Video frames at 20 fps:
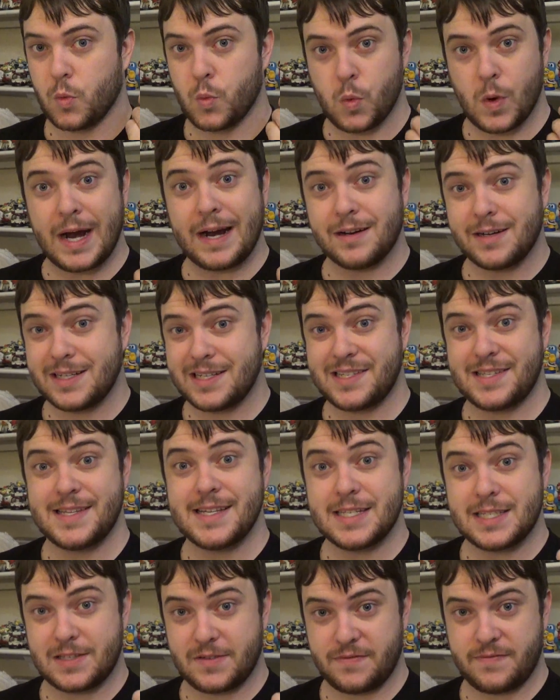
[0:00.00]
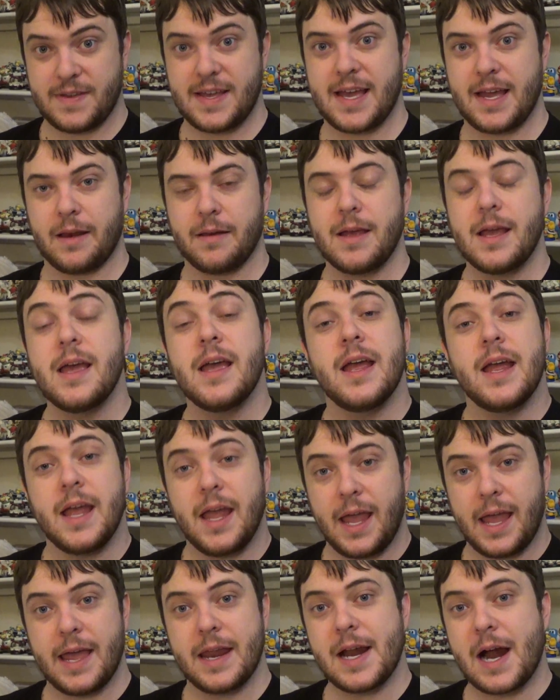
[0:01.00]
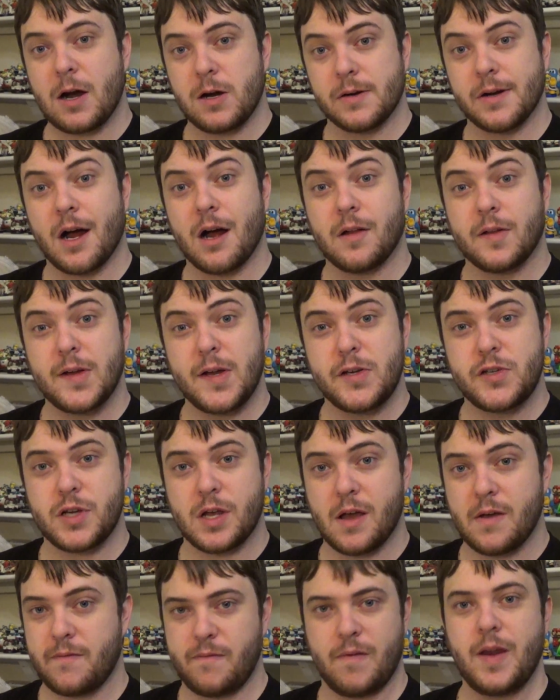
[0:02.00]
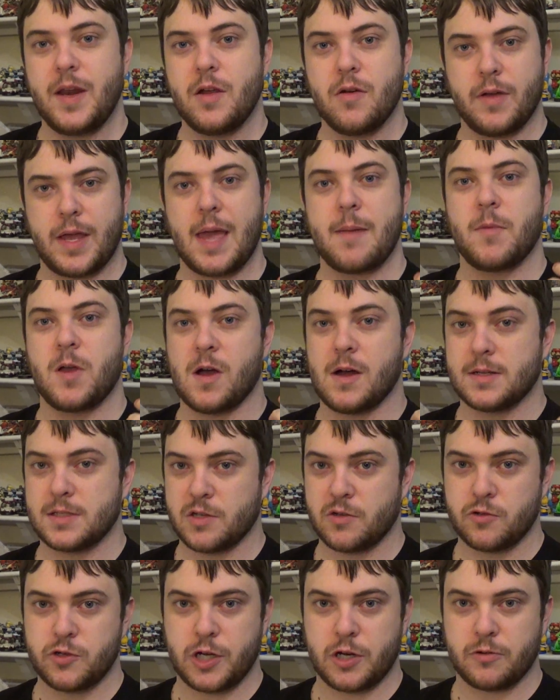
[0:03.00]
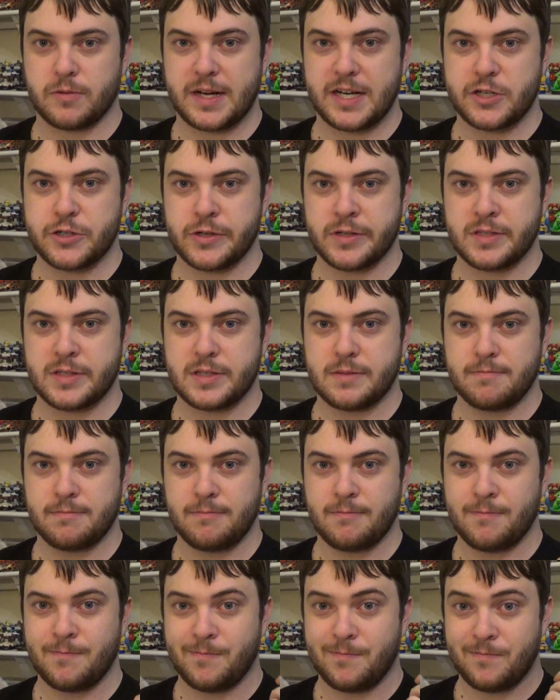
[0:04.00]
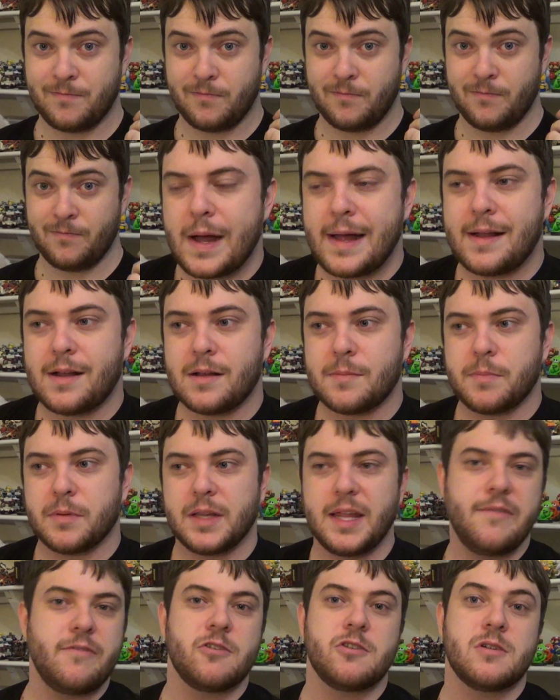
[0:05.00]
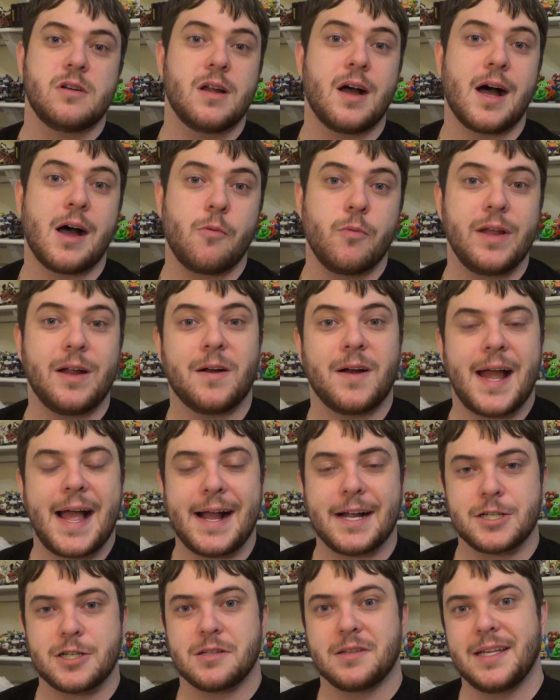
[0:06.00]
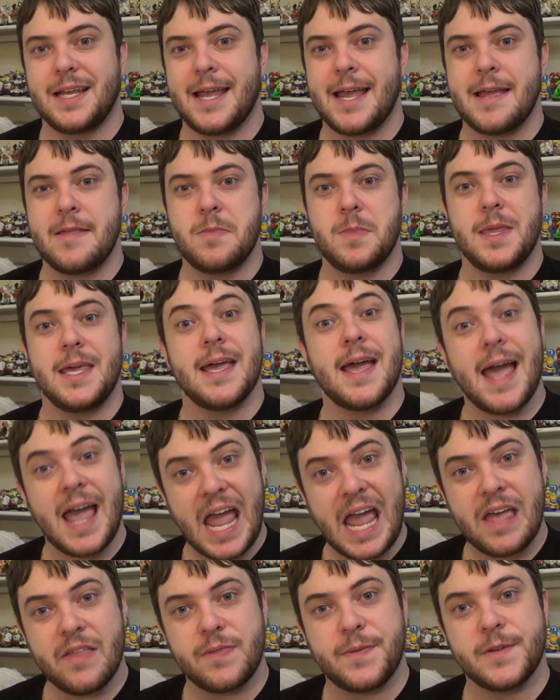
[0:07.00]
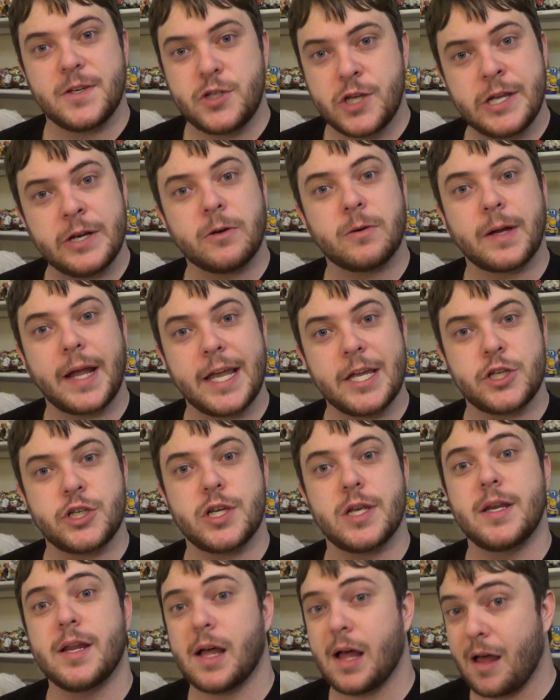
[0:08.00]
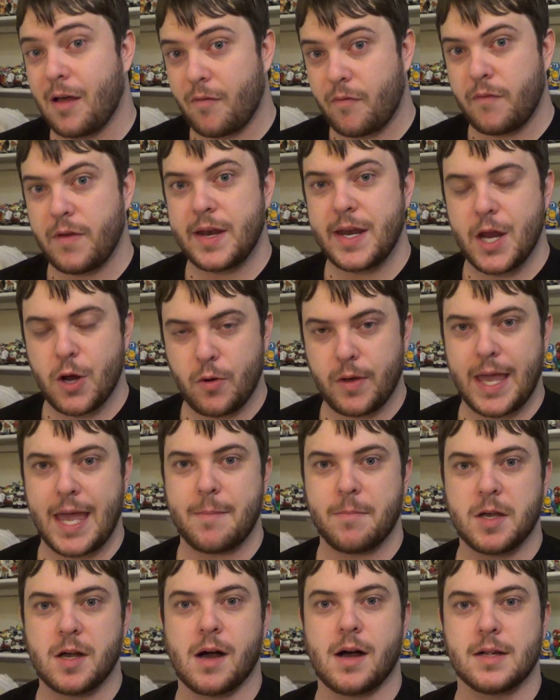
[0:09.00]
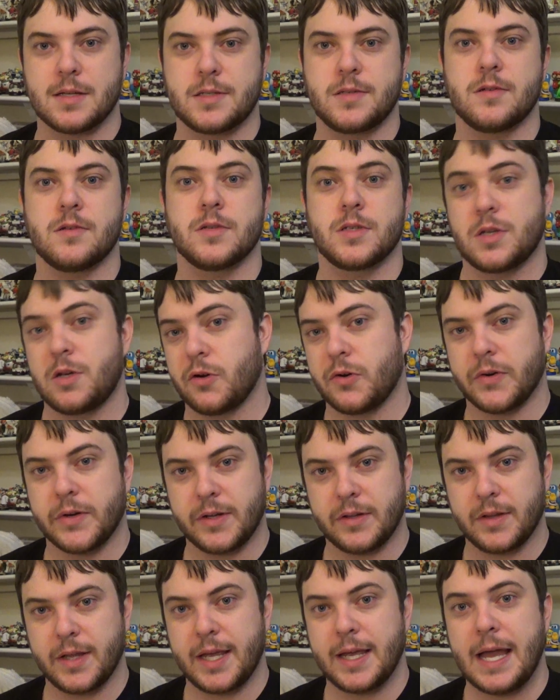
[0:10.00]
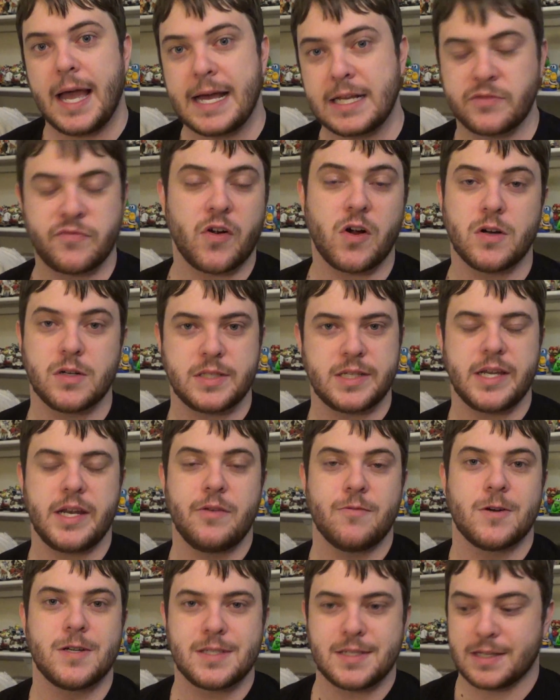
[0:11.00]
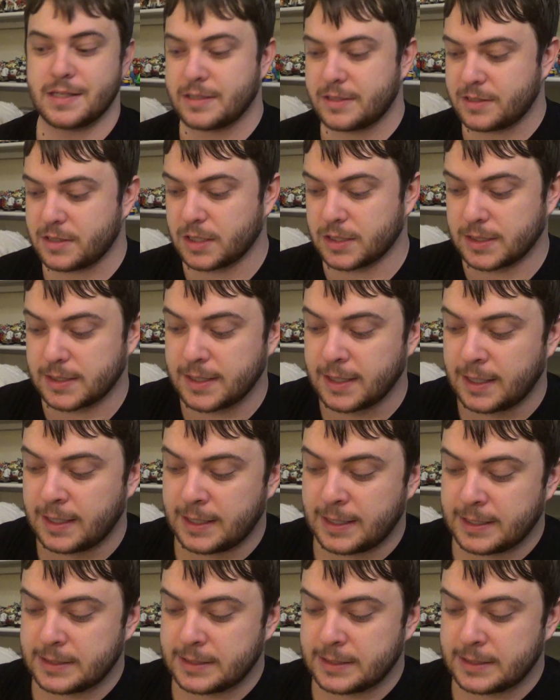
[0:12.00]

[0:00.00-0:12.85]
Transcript: Where does this fit in our knowledge of video game console generations? Well, believe it or not, we are actually in the 8th generation of video game consoles currently, as far as anyone's concerned.